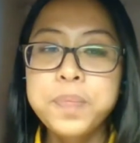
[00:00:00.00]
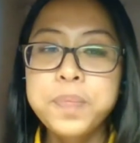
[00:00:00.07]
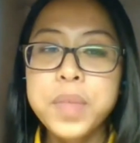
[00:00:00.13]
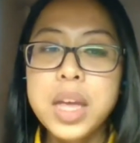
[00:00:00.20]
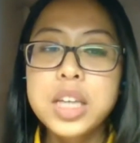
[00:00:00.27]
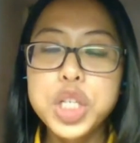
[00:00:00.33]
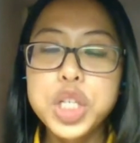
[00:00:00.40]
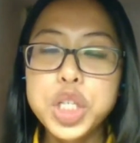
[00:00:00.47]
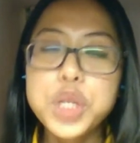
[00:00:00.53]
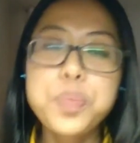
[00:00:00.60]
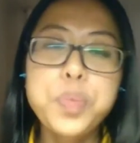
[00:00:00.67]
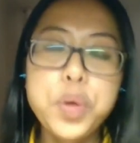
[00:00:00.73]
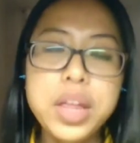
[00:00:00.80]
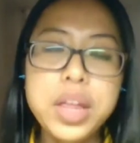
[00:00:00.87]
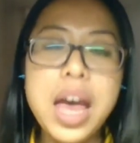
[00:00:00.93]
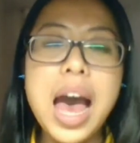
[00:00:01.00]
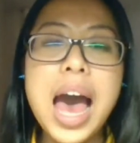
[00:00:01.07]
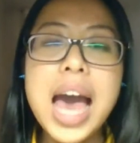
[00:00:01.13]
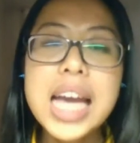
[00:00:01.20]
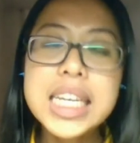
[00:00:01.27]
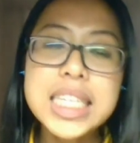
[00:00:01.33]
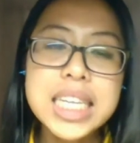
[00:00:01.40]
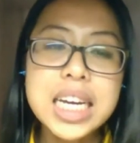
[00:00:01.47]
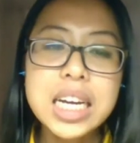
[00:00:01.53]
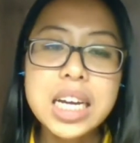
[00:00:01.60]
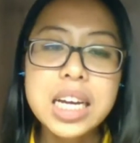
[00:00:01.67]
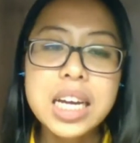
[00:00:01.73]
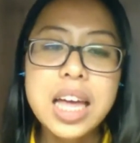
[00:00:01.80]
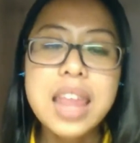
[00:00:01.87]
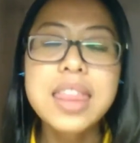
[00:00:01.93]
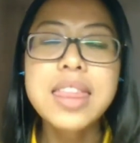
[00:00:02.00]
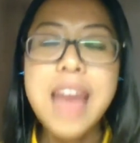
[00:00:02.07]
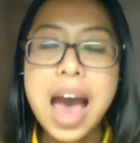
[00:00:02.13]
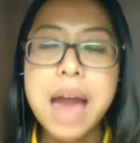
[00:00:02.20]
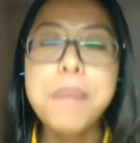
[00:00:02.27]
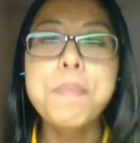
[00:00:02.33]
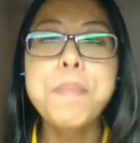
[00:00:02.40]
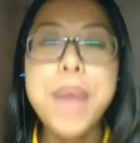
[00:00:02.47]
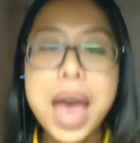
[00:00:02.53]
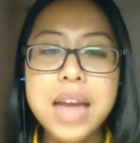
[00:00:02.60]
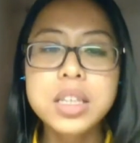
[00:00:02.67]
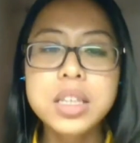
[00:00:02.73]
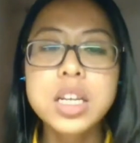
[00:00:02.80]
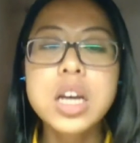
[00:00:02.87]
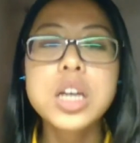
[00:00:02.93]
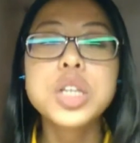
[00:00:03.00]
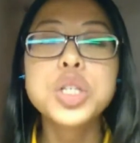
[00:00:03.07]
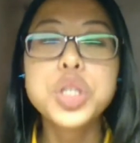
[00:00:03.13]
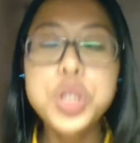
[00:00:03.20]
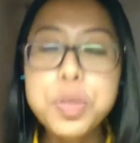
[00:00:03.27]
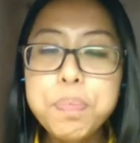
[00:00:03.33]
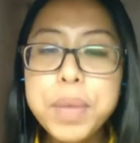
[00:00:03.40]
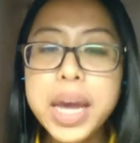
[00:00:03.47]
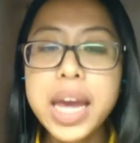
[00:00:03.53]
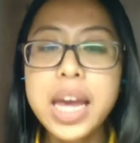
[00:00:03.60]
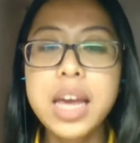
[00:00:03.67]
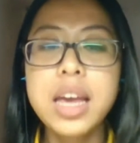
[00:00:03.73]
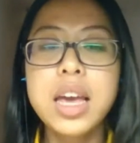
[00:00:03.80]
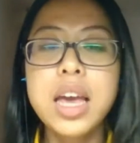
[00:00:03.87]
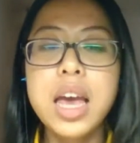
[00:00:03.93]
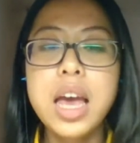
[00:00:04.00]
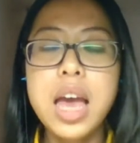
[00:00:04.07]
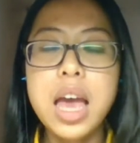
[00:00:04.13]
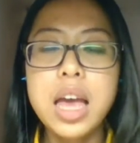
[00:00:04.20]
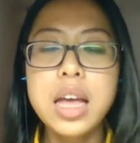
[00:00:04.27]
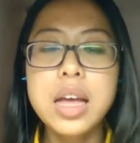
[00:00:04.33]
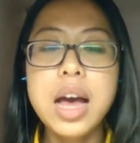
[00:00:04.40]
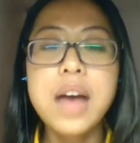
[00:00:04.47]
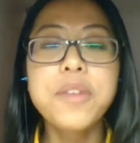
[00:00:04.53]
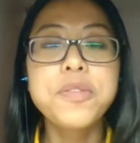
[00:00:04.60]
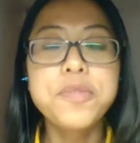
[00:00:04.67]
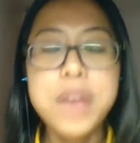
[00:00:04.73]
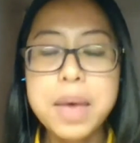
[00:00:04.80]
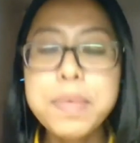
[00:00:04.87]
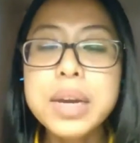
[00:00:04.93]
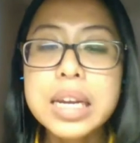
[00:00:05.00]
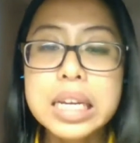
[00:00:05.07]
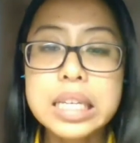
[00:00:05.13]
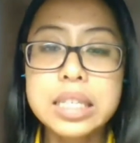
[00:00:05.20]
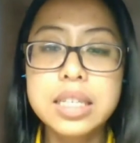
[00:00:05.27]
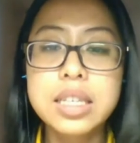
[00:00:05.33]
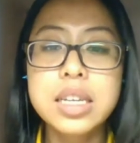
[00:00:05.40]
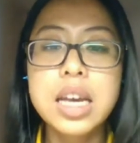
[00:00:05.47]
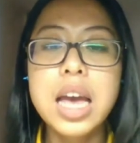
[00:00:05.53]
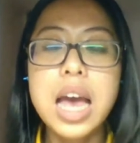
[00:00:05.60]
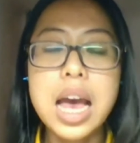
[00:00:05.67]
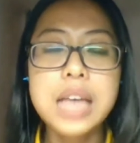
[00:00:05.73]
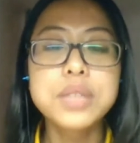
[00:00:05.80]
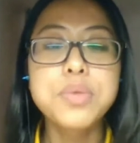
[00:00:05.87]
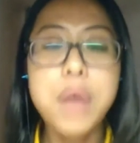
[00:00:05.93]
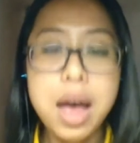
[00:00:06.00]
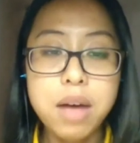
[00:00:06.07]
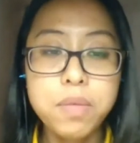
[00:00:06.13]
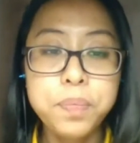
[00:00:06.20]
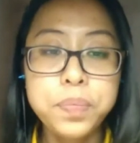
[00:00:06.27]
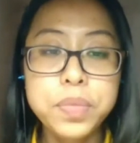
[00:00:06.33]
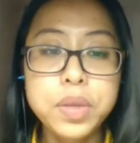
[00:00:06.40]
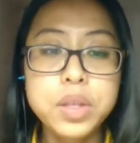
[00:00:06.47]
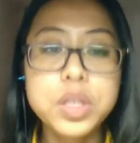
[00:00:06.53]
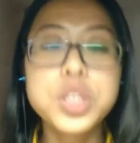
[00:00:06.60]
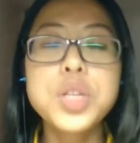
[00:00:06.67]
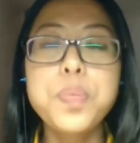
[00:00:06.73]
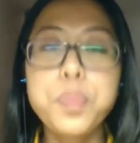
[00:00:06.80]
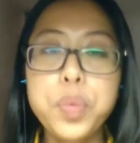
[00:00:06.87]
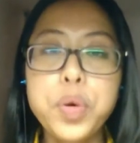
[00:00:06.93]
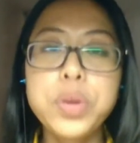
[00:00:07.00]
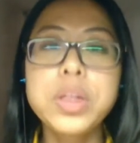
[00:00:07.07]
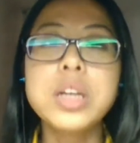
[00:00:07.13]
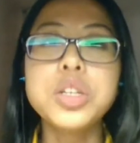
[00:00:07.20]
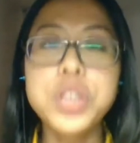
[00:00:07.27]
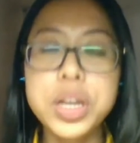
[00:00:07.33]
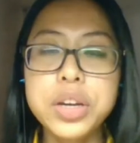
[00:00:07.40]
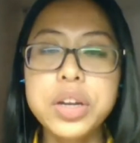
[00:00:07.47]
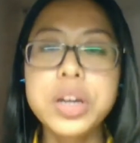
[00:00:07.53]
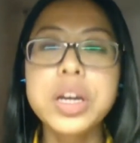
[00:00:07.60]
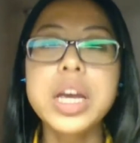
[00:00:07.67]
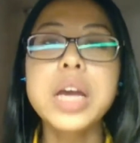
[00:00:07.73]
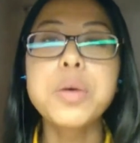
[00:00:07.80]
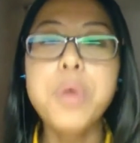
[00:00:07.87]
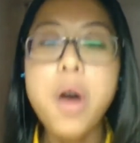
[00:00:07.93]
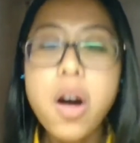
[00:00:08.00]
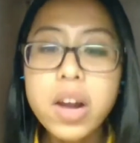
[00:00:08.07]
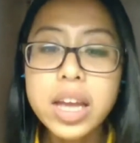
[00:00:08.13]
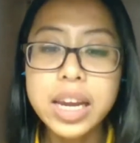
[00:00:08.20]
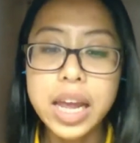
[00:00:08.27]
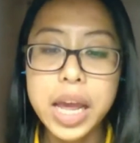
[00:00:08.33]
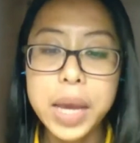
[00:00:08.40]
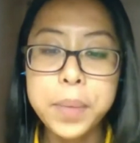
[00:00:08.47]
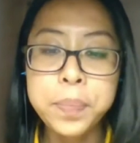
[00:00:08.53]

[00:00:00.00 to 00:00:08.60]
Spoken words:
she supports the idea that men should be a feminist as well to support the gender equality.